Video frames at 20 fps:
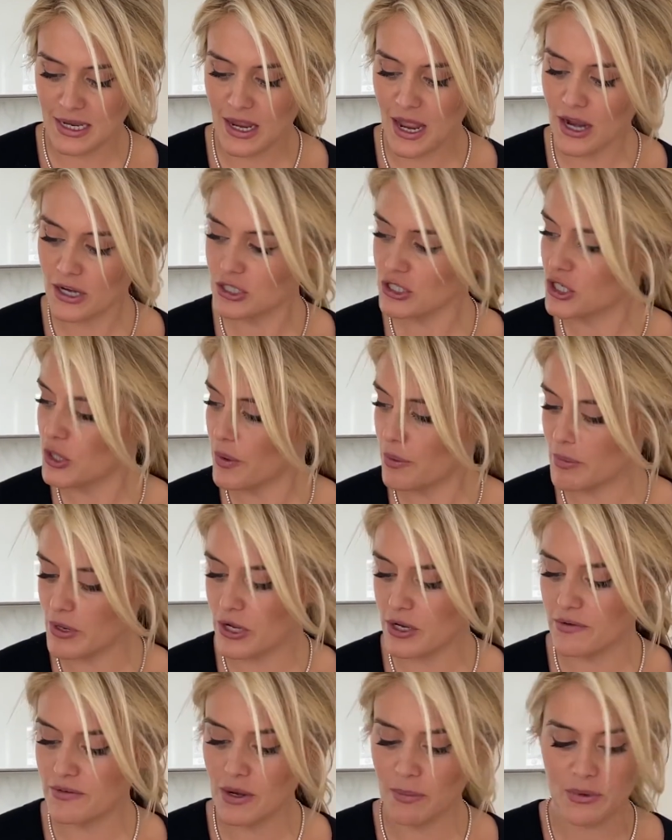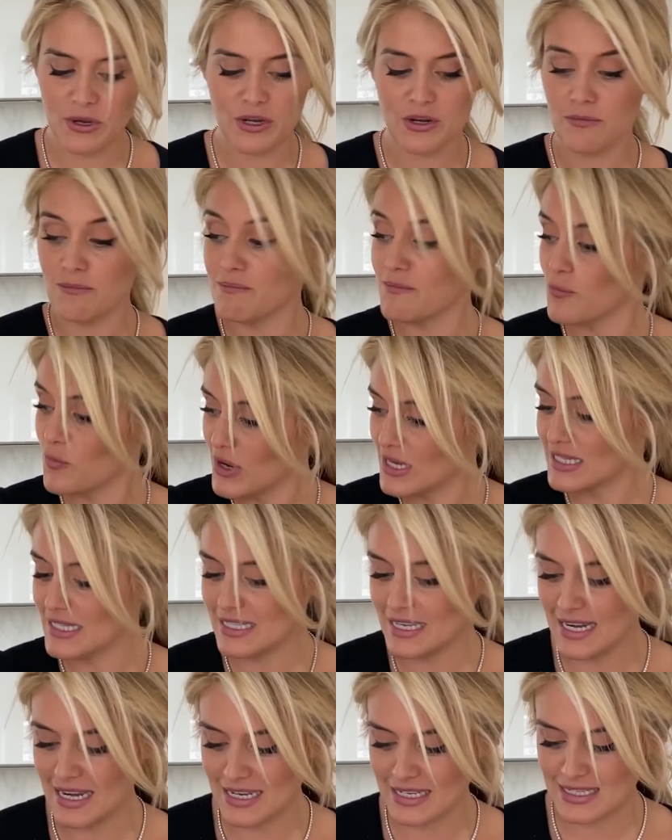actually, you know what we could have done? We could have whisked
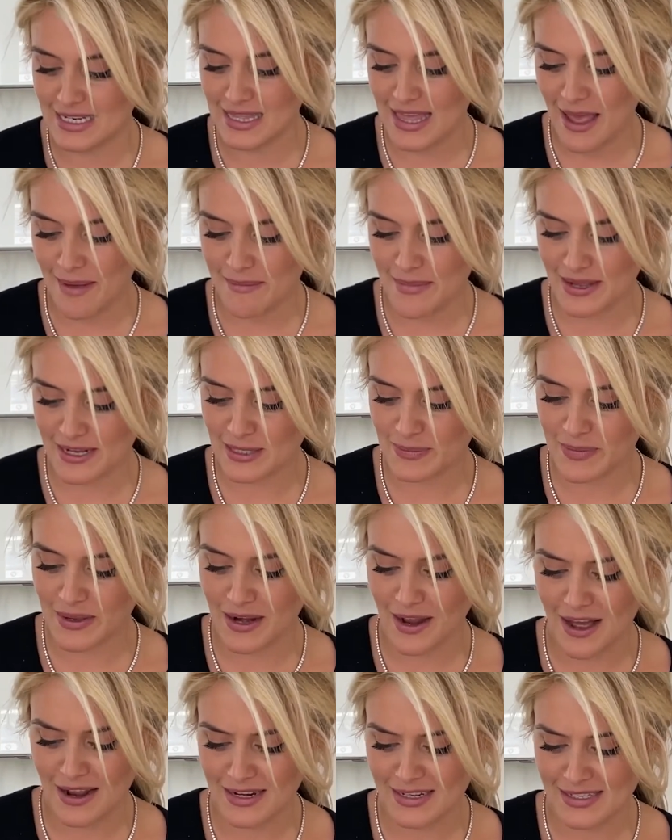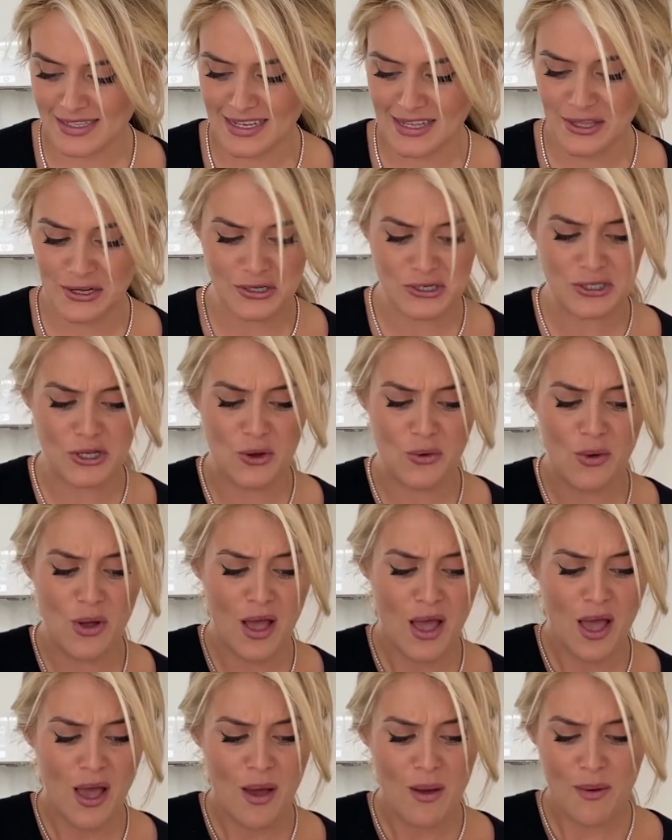it into that mix, but honestly, they're so
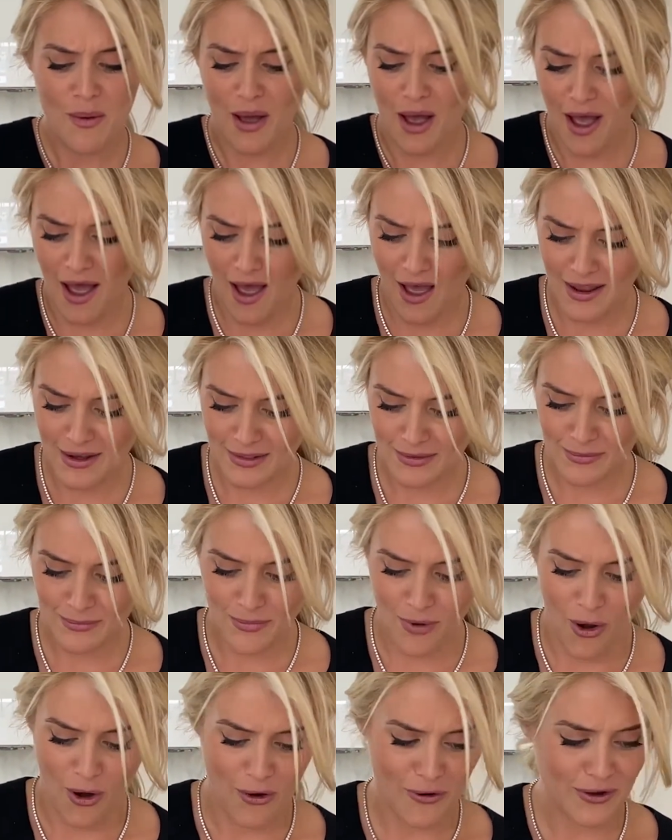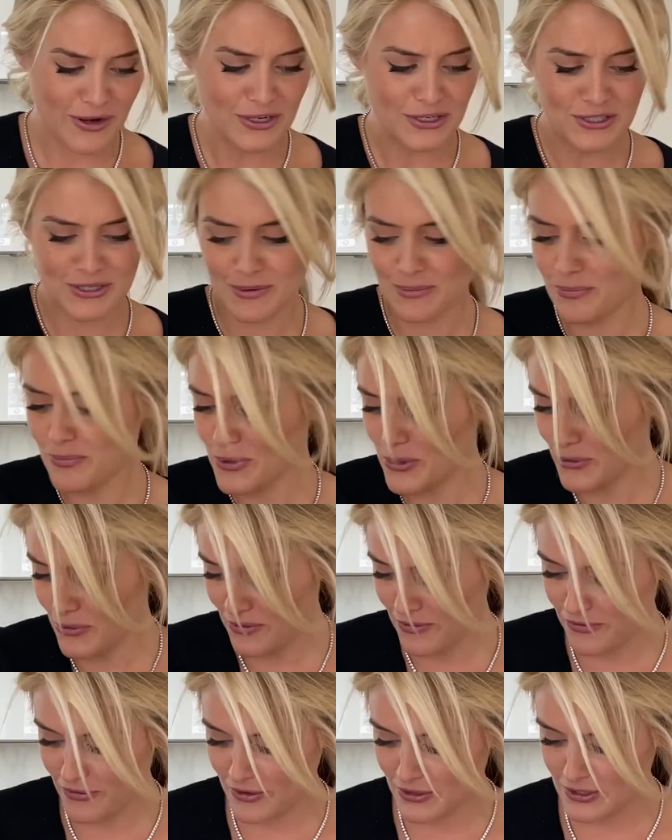hot, orange, and
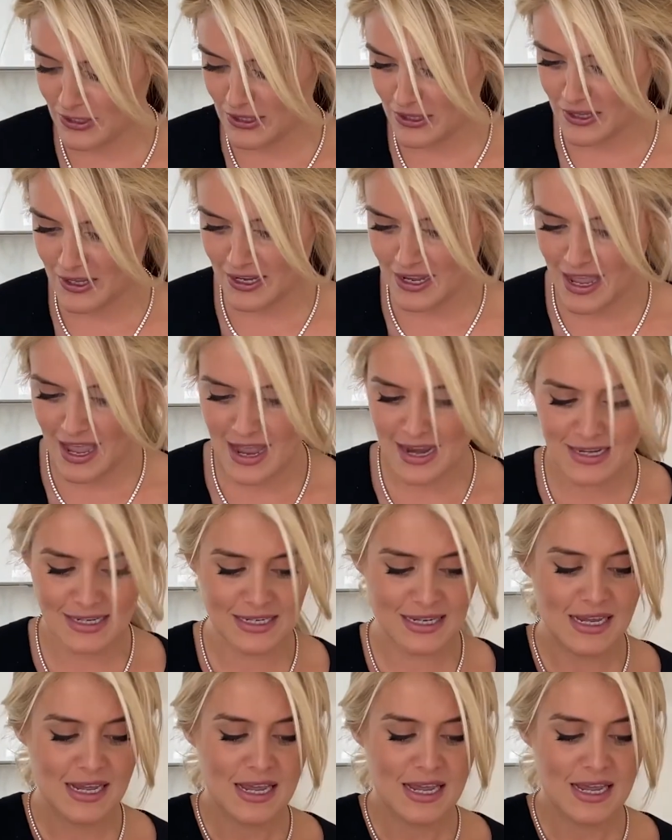beautiful to look at.